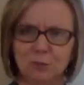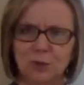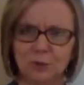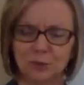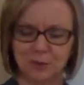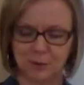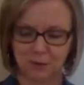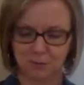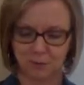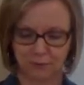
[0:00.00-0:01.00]
mood
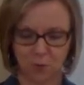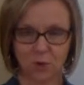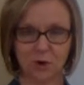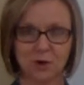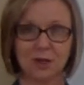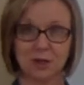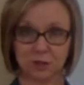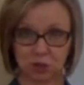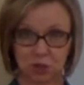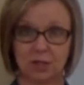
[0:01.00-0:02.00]
before
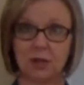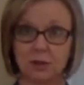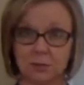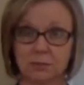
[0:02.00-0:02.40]
she,